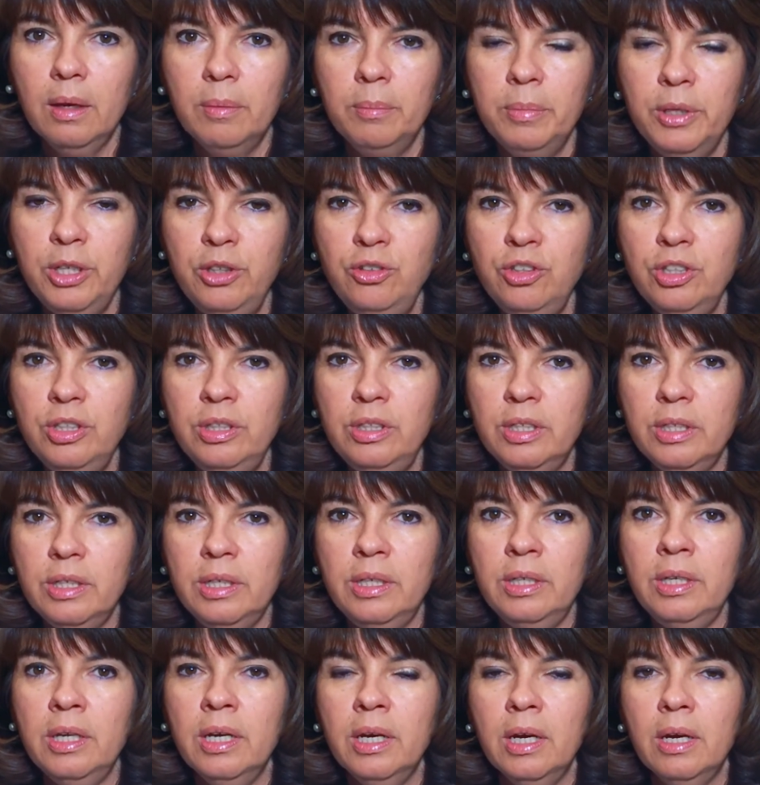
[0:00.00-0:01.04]

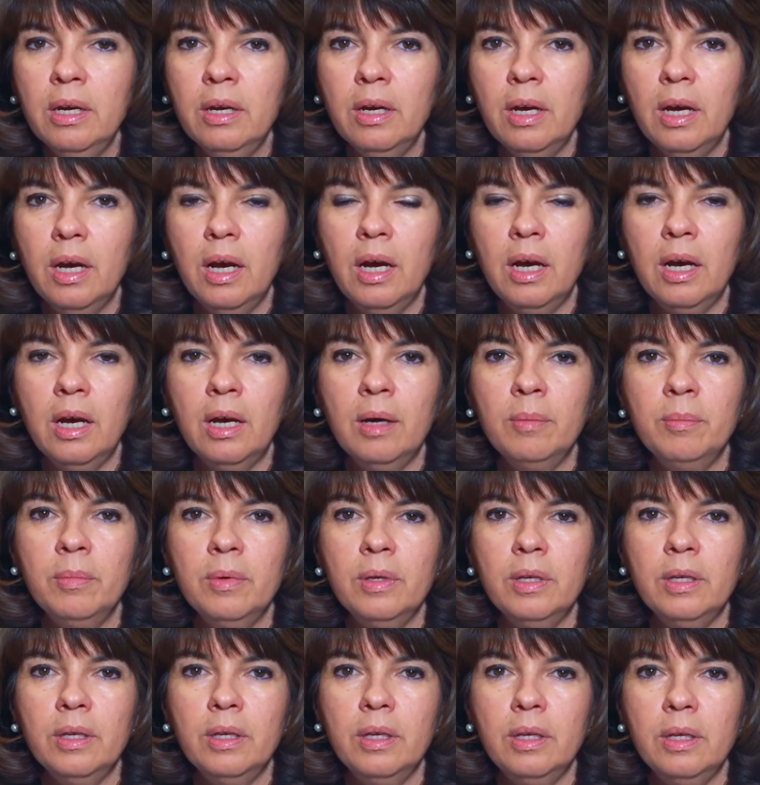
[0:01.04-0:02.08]
PGD
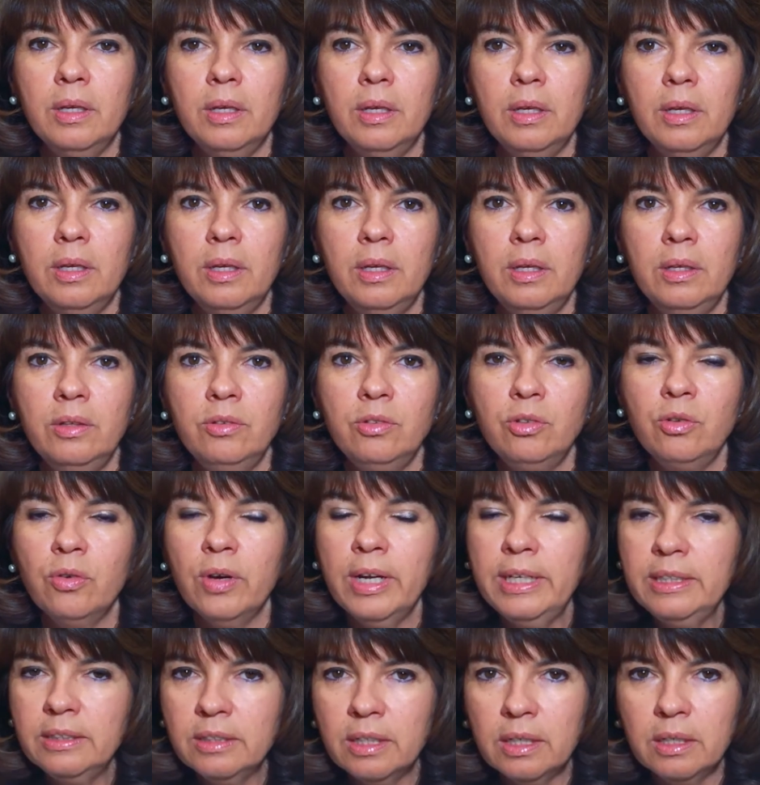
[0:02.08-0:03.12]
is
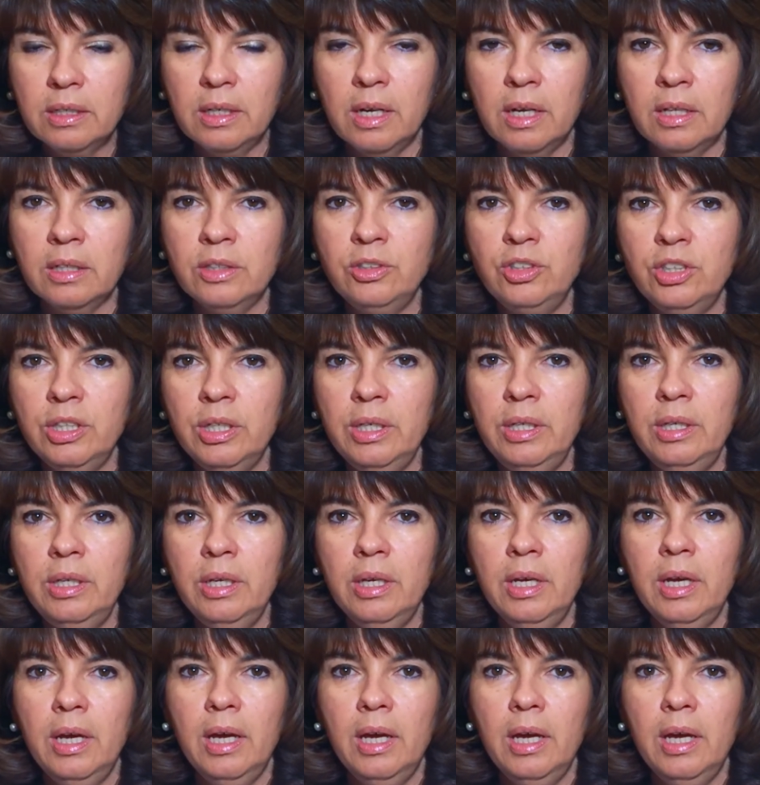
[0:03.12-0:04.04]
great technology.